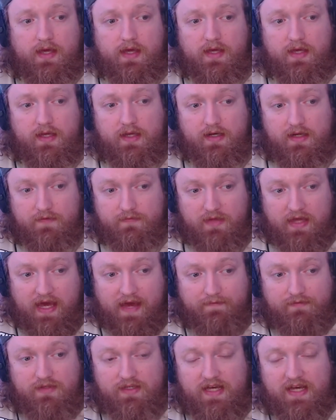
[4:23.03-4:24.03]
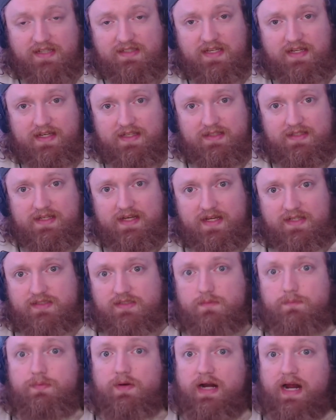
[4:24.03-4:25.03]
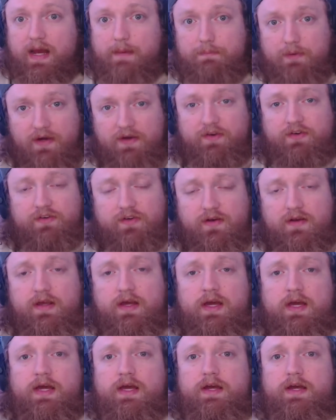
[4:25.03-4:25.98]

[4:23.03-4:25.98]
And if they have DS, I get DS, but I punish it